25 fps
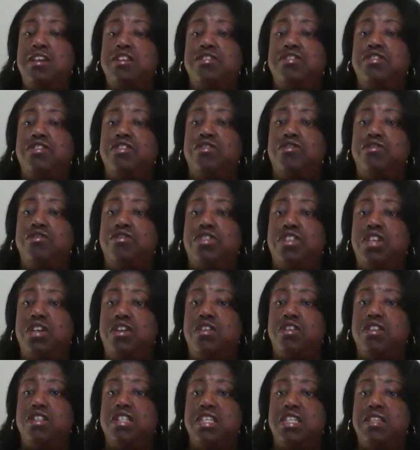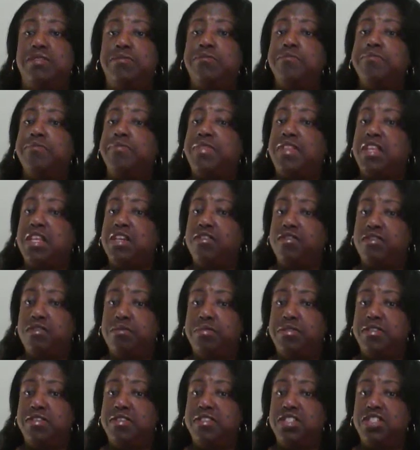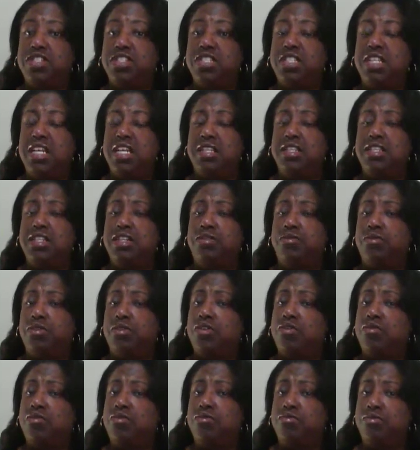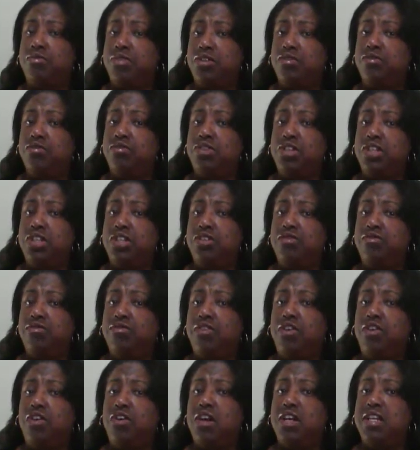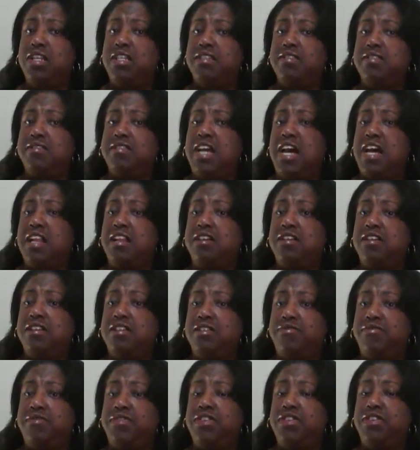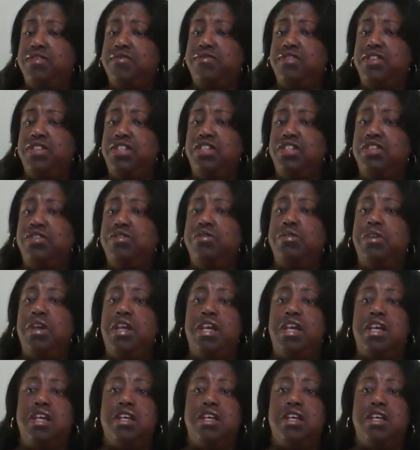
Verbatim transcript: So thirdly, if the position that they're recruiting you for is not a good fit for you,